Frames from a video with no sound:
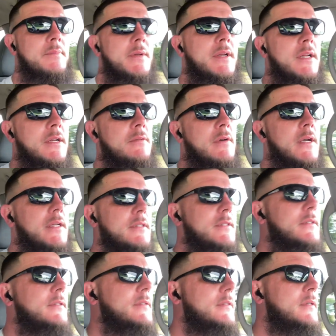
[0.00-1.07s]
But anyways,
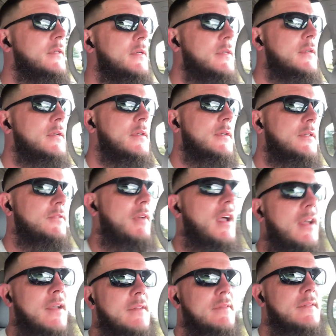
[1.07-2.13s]

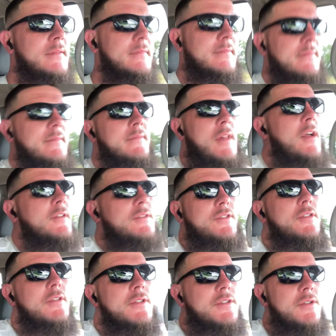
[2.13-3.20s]
long
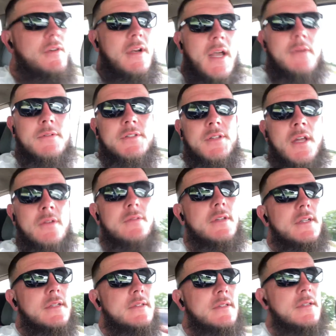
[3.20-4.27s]
story short, I was lonely.
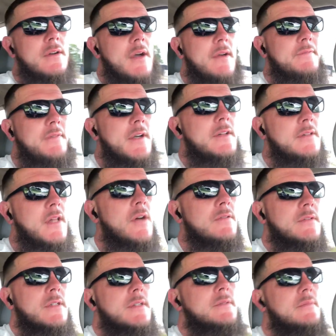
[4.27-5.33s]
I felt
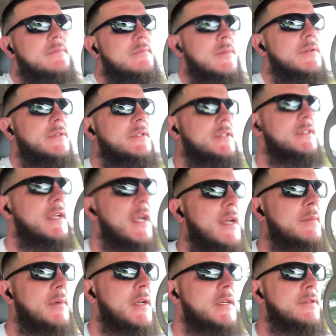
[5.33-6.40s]
lonely most of the time.
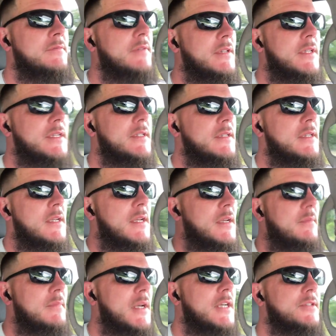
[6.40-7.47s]
I didn't really
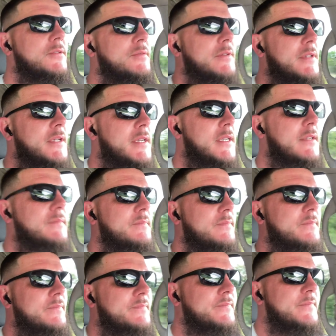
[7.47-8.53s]
mess with any.
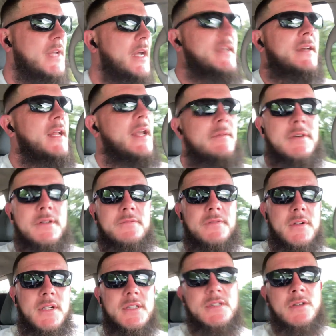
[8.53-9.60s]
I didn't have any
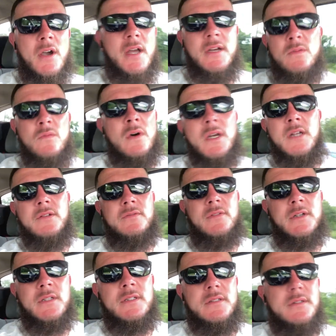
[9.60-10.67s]
friends. I didn't want any
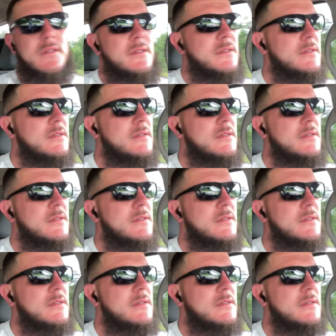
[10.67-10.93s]
friends.